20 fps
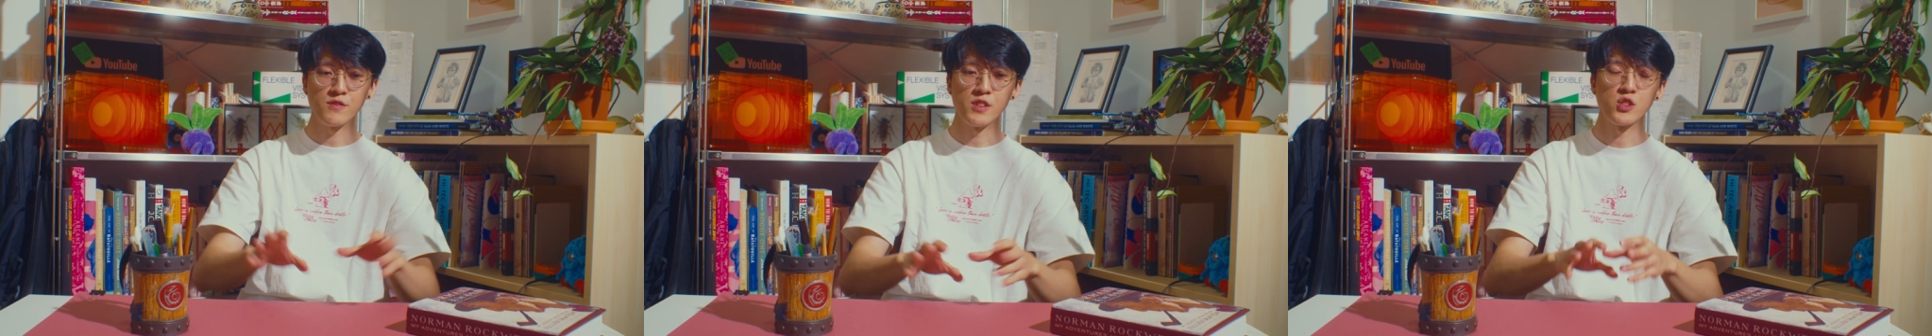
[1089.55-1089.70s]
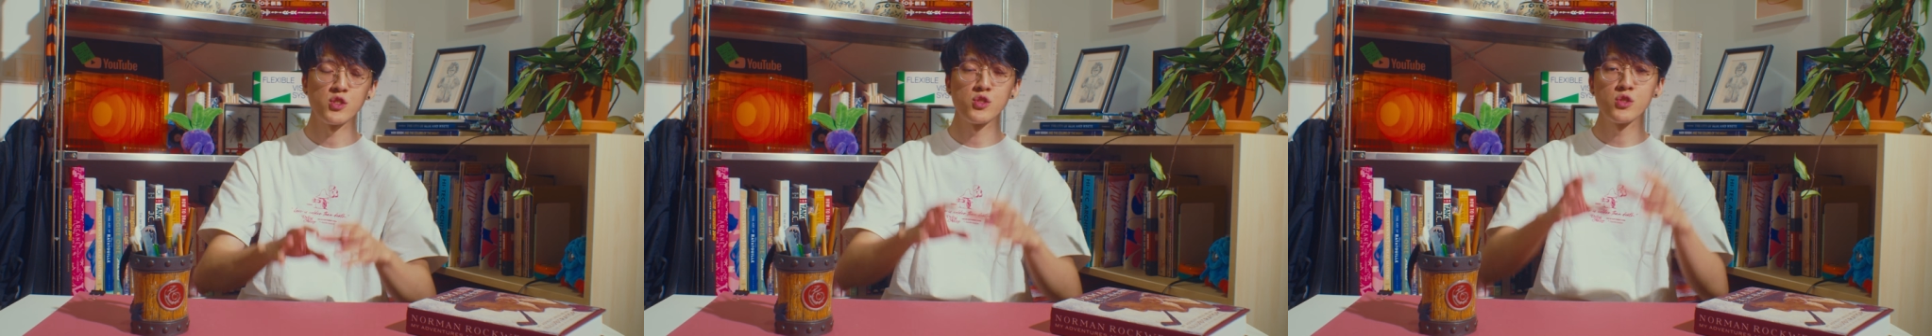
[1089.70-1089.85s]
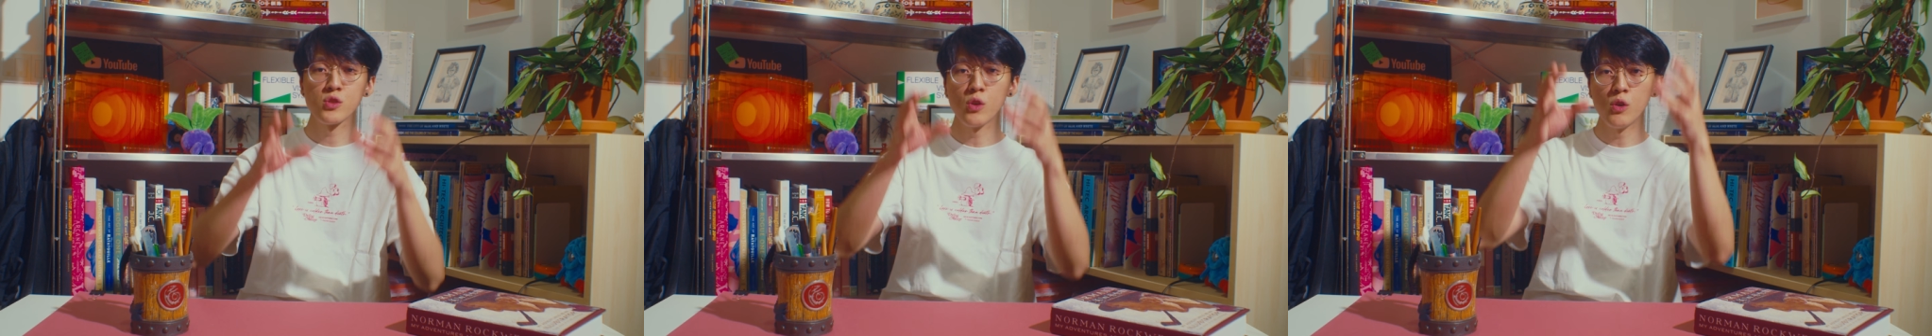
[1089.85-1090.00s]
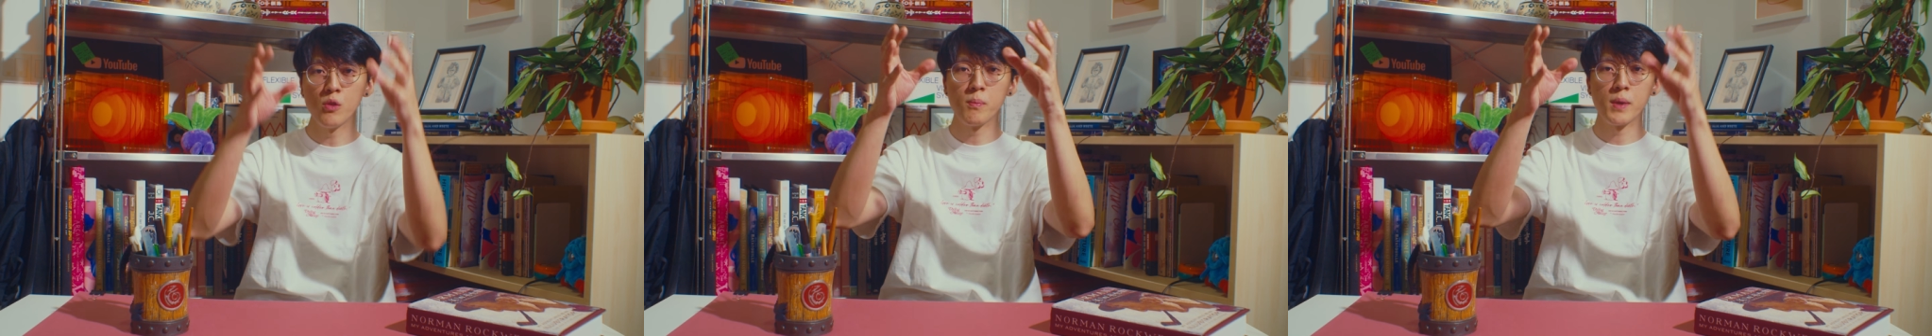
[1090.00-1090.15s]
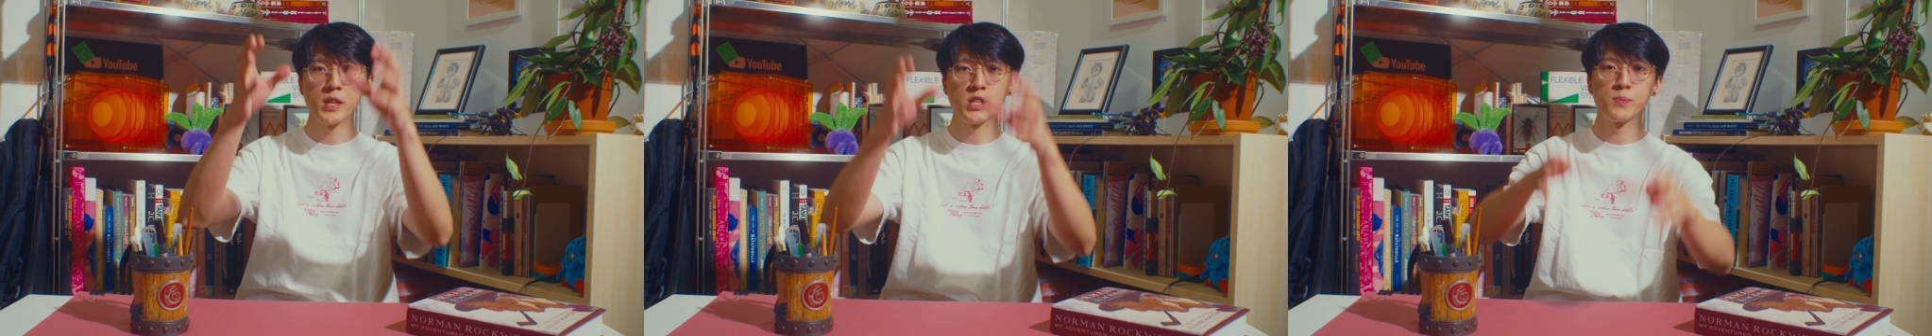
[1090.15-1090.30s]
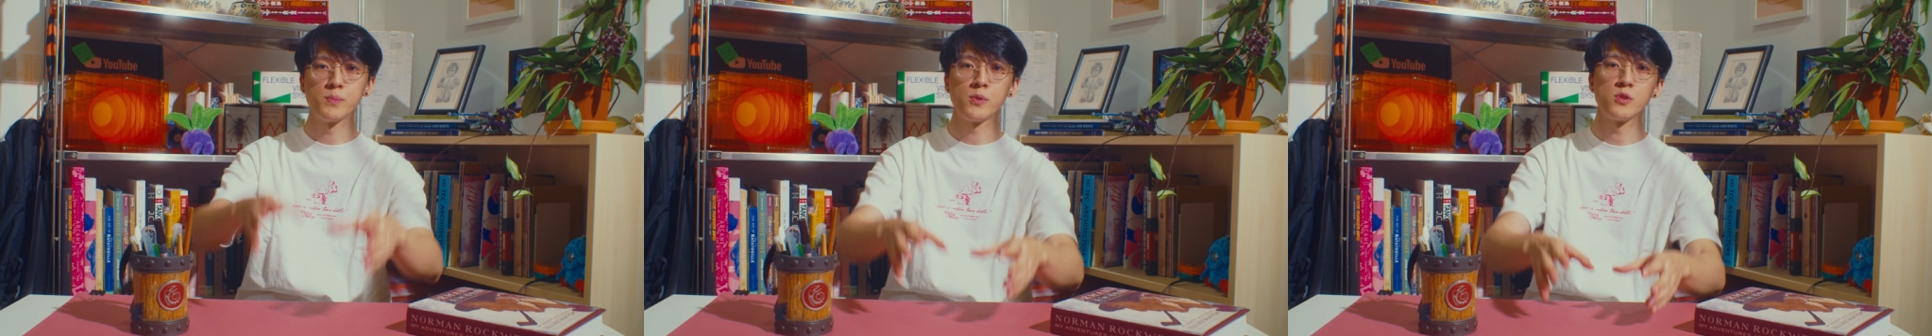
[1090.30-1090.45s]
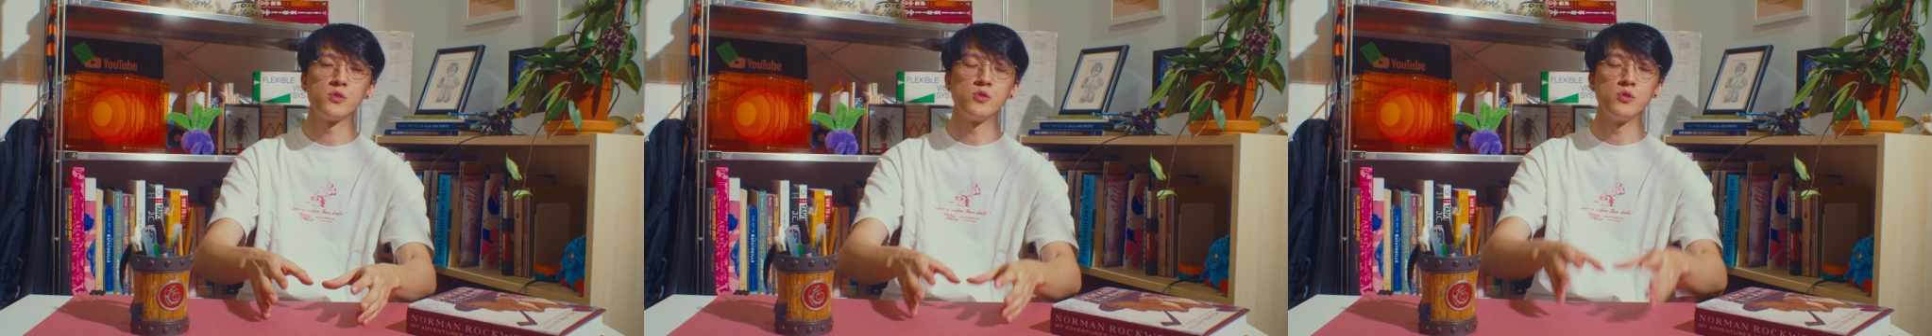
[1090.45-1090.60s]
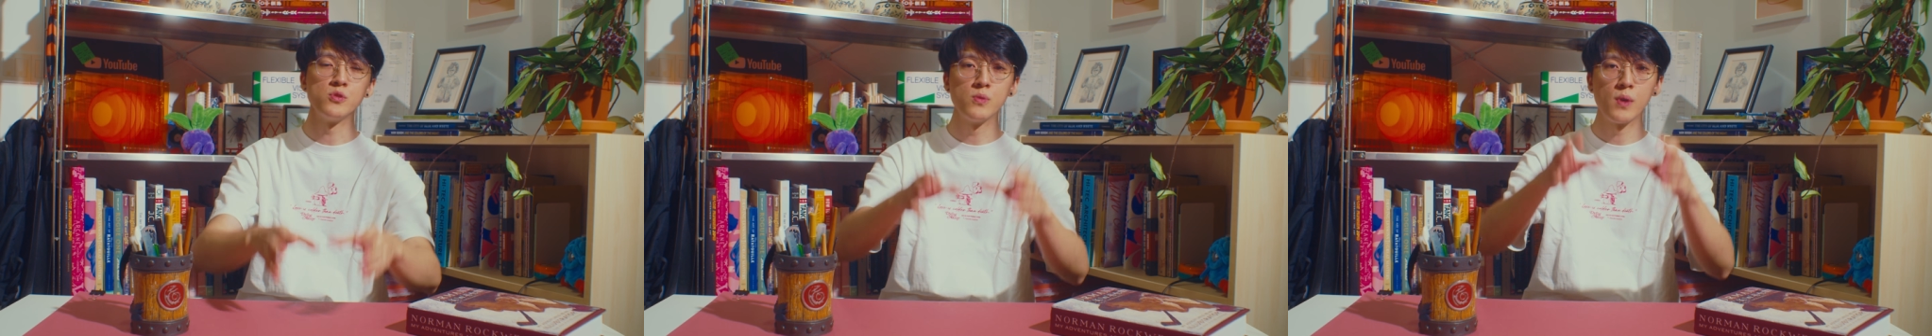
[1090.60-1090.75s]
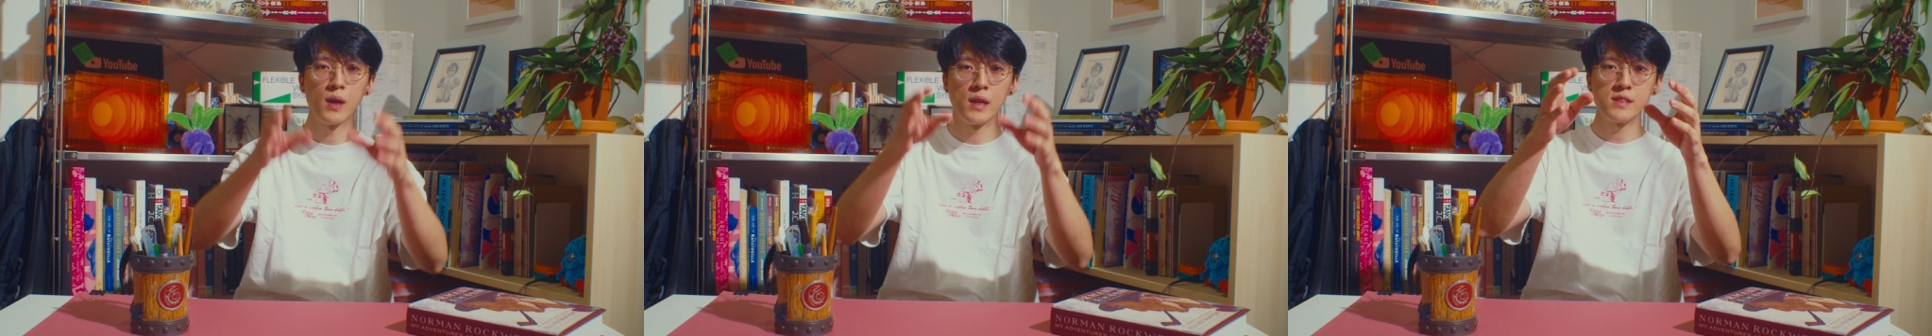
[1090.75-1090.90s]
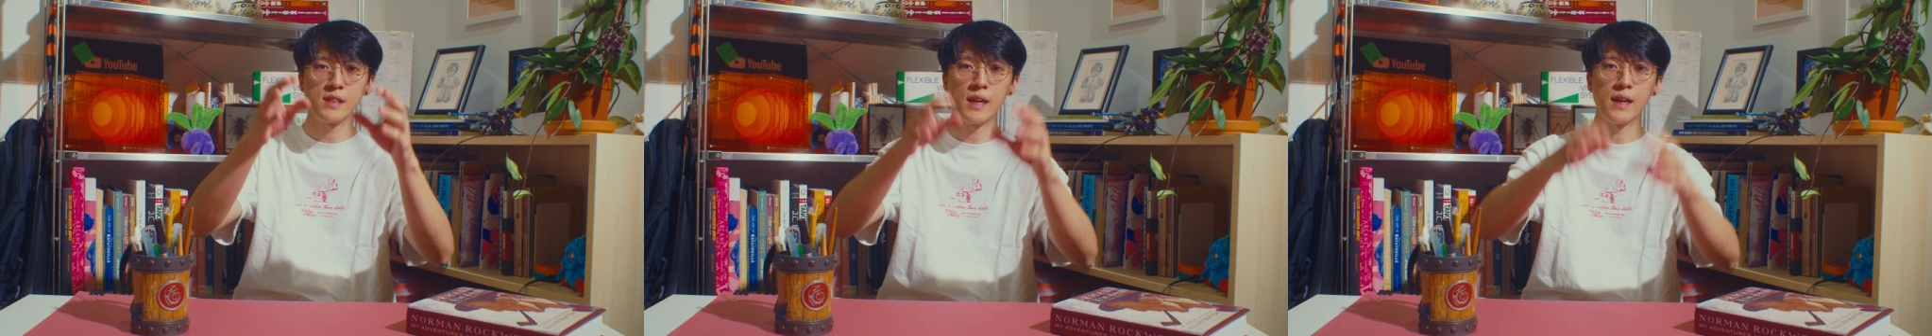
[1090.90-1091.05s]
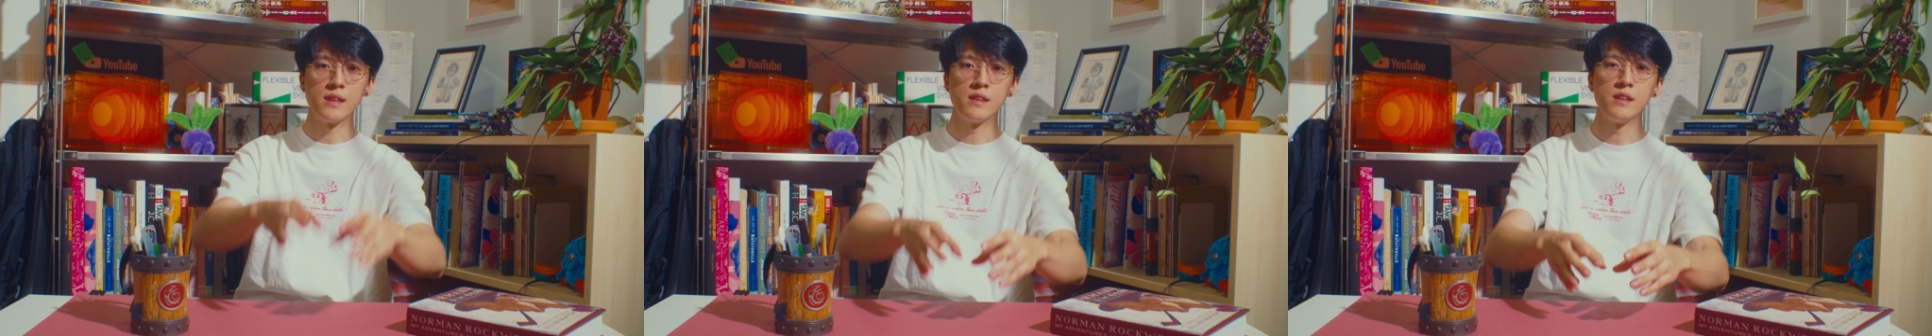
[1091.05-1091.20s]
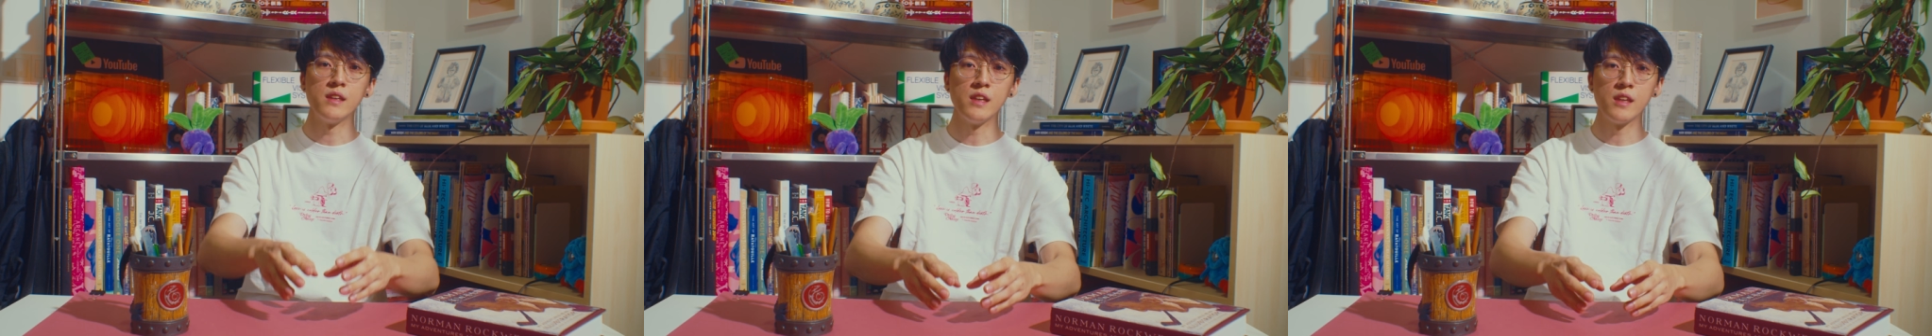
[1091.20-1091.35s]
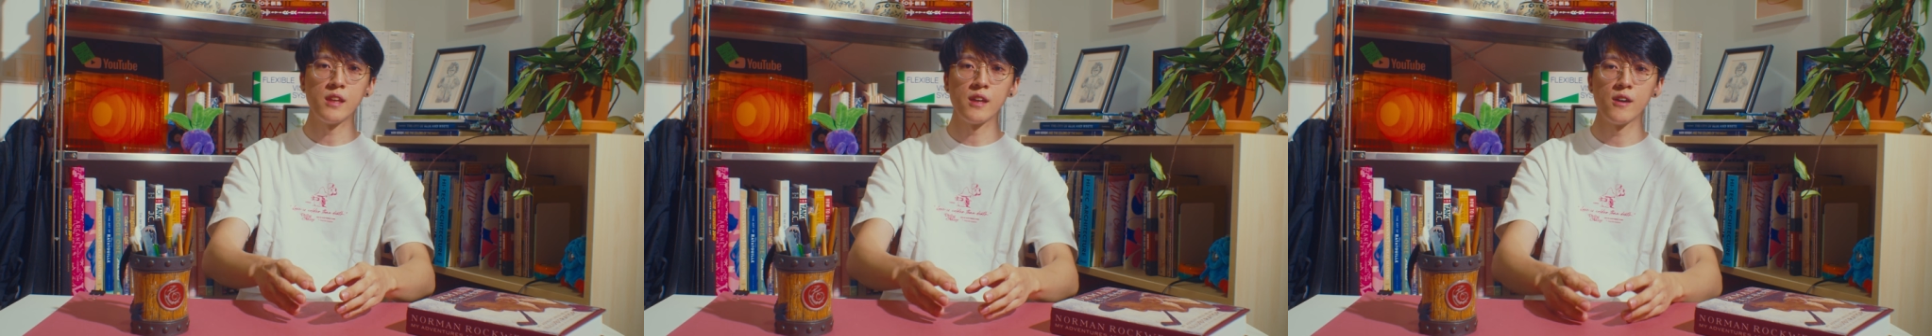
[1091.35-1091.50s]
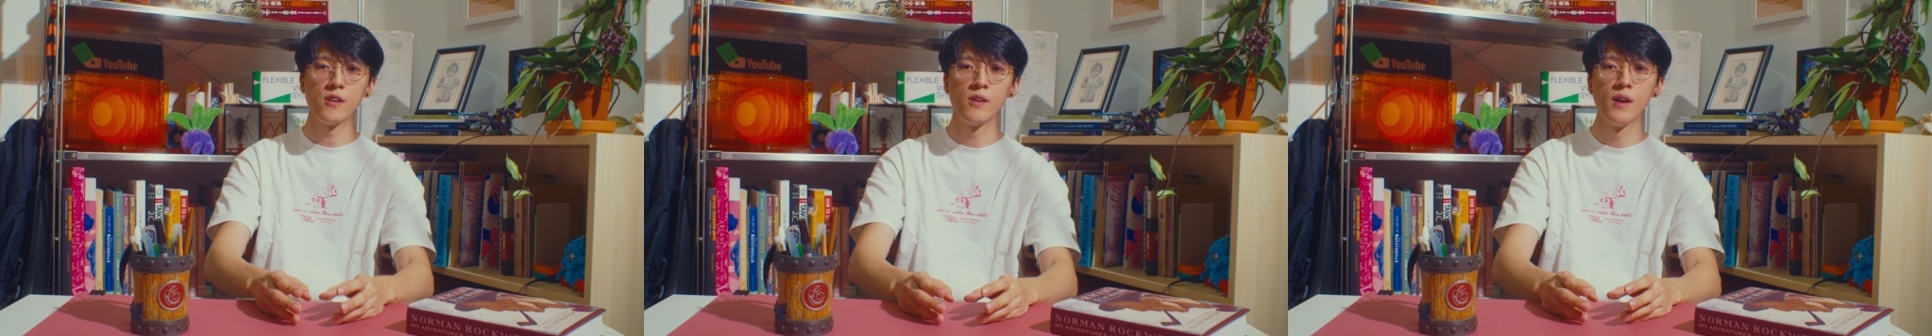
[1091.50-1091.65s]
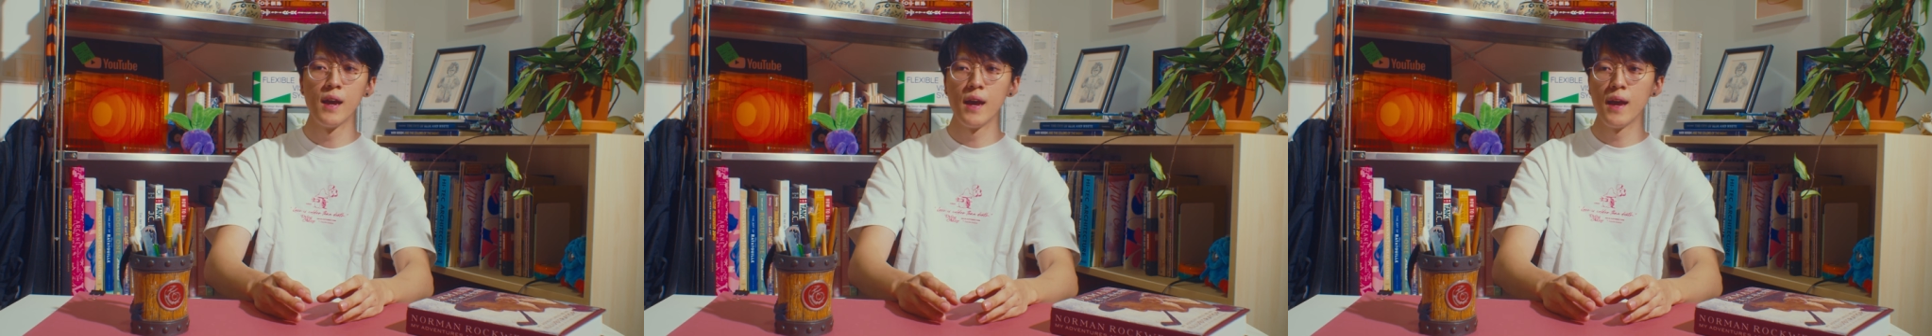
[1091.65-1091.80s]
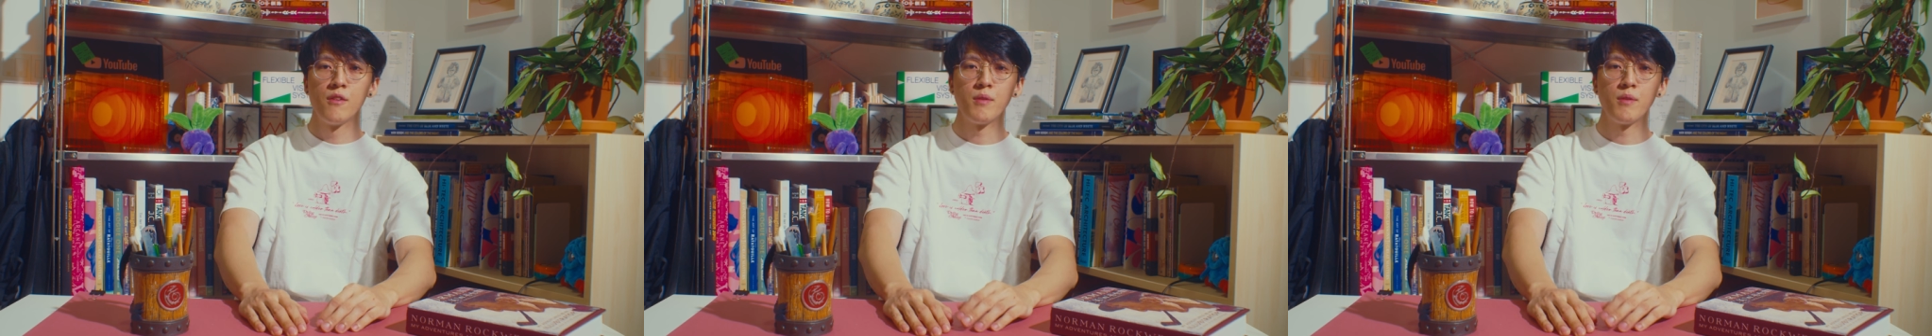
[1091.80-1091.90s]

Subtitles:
There's so much more nuance and detail.